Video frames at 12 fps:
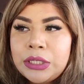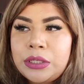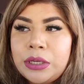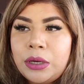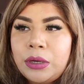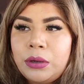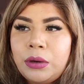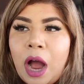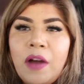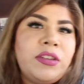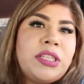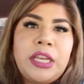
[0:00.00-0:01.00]
So
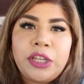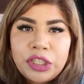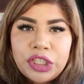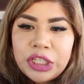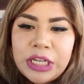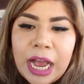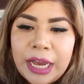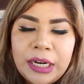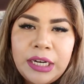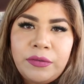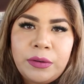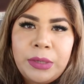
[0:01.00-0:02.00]
obviously you're just not
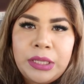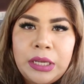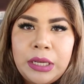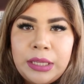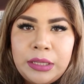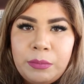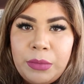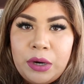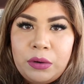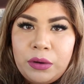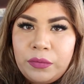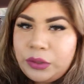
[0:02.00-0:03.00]
gonna leave him in the
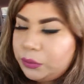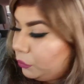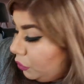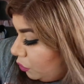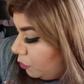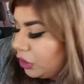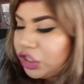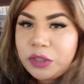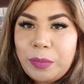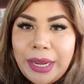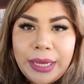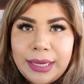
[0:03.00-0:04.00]
middle of the room and
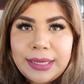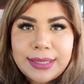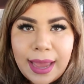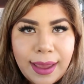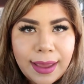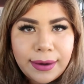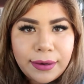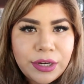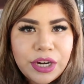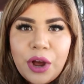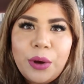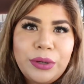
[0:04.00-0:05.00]
just banging his head.
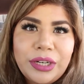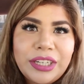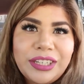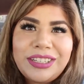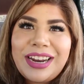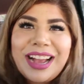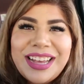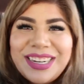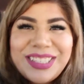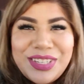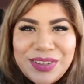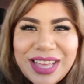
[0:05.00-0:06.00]
No, you're not
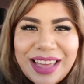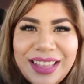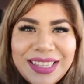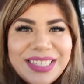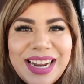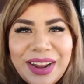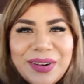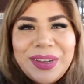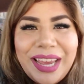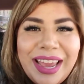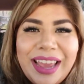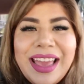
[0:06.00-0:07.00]
gonna do that. That's not
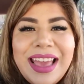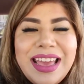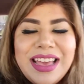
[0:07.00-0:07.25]
okay.